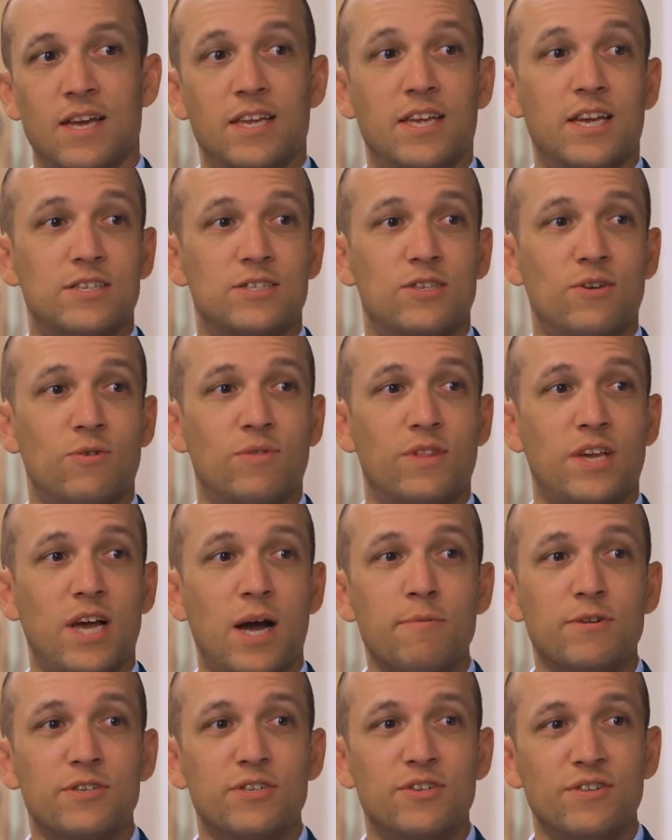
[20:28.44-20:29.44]
Yeah, so the
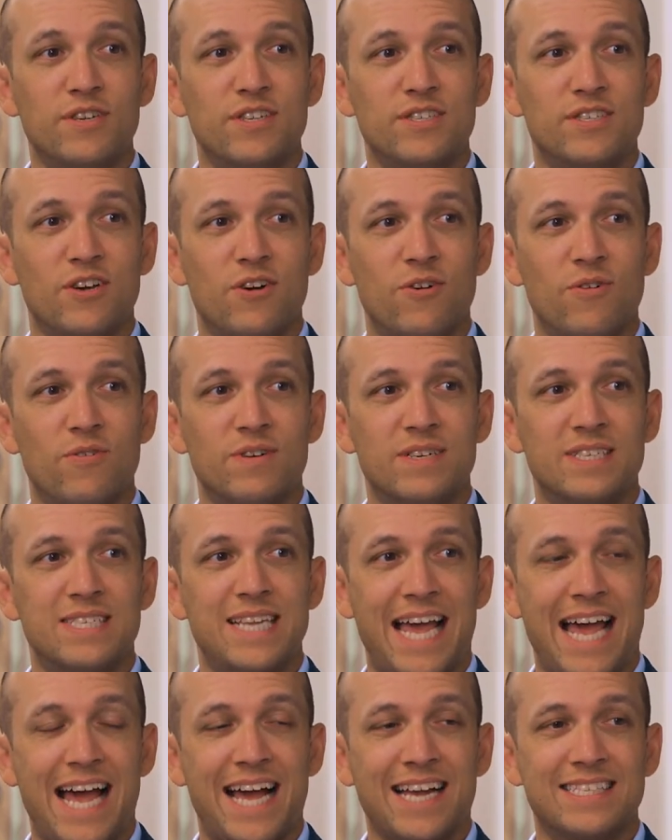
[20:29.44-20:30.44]
Opportunity Zone
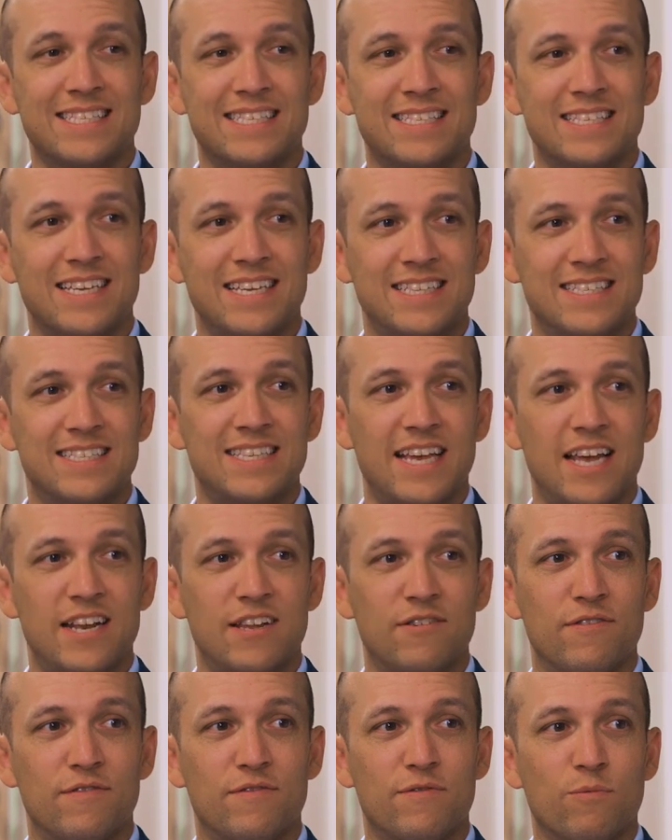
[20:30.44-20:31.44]
tax
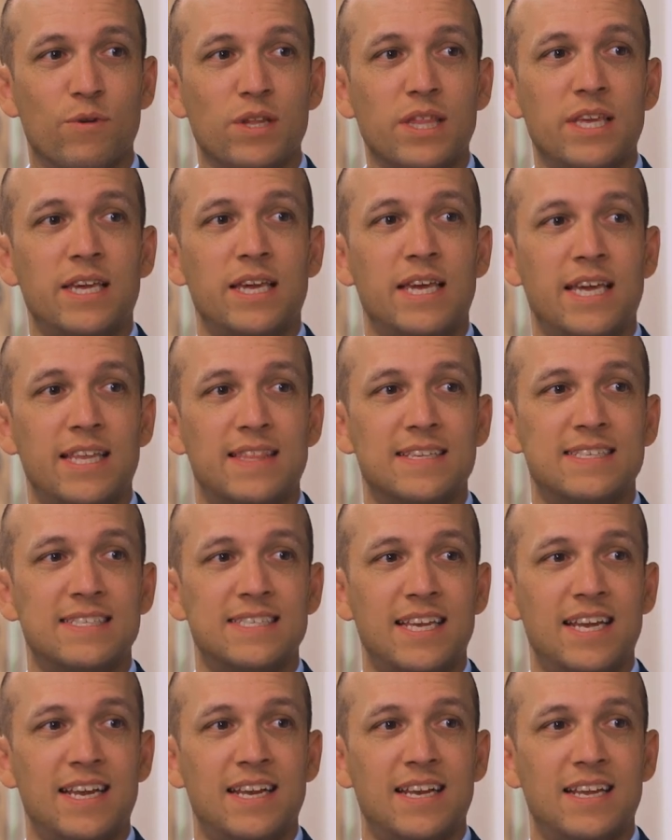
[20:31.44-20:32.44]
incentive really hit the
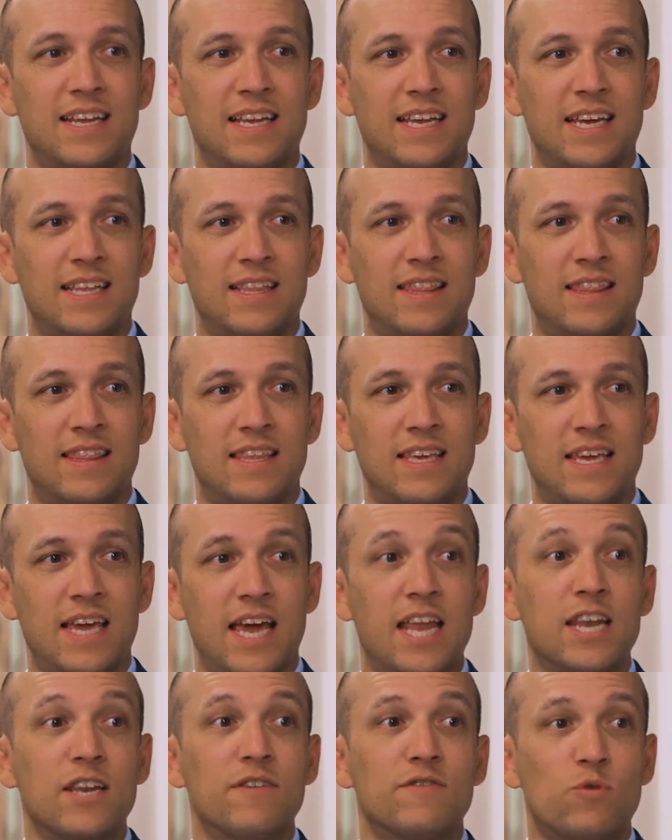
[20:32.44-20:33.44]
scene in the
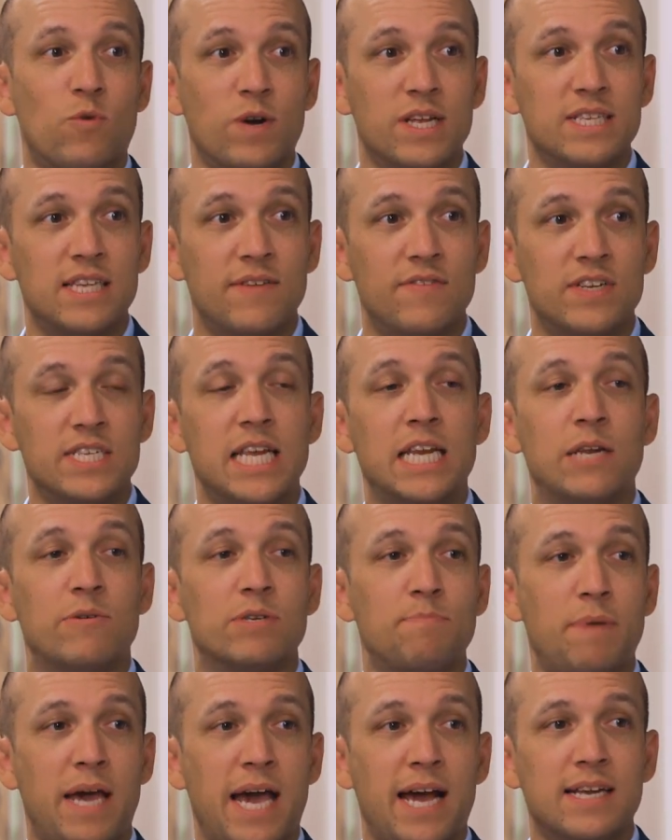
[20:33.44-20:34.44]
end of 2017. It
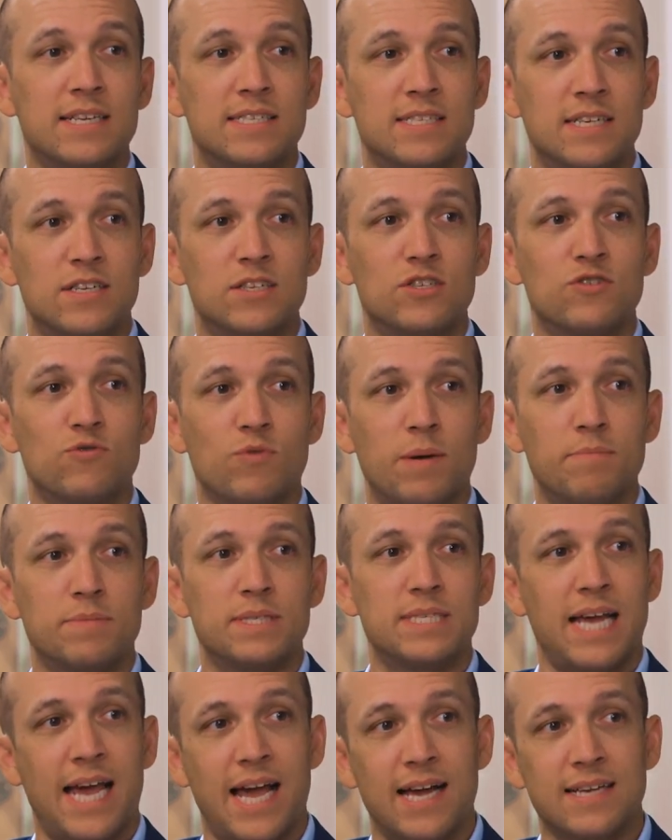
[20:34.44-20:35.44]
was packaged into
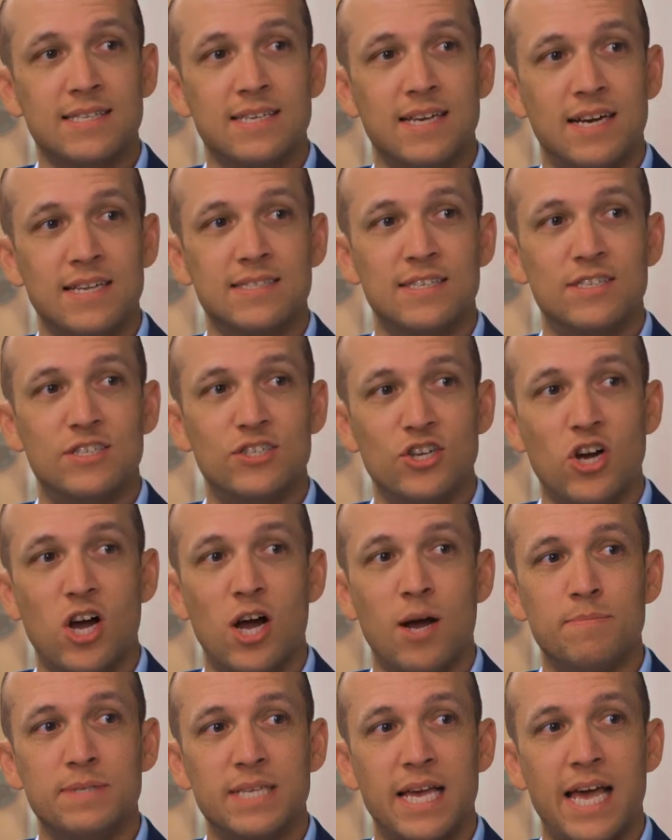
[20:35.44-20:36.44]
Trump's Tax Cuts and
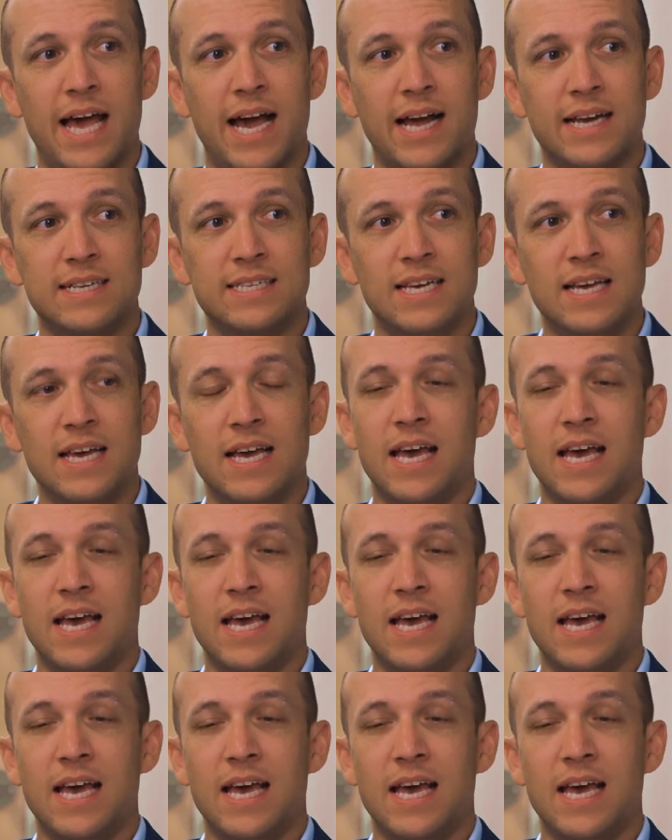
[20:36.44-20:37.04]
Jobs Act.